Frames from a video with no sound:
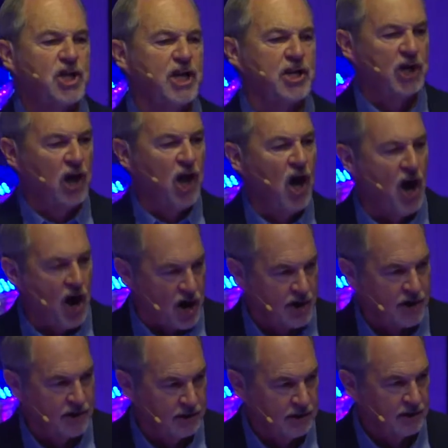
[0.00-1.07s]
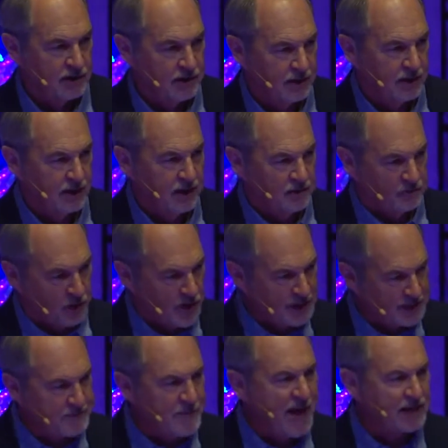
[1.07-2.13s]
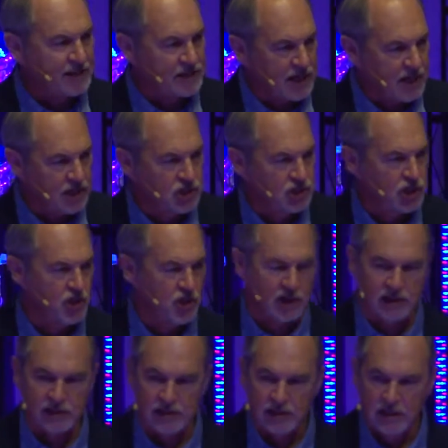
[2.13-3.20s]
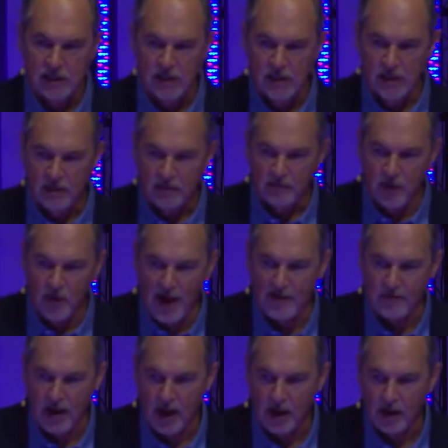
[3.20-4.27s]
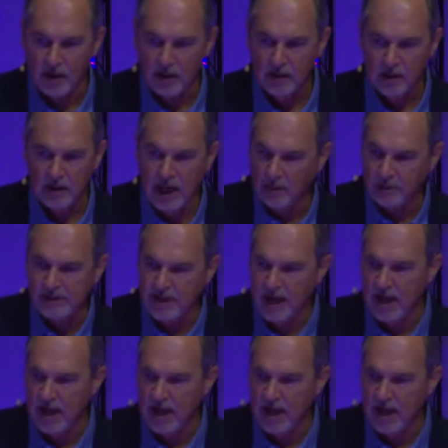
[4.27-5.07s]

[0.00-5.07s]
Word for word: you, the Lord, for his mercy endures forever. That was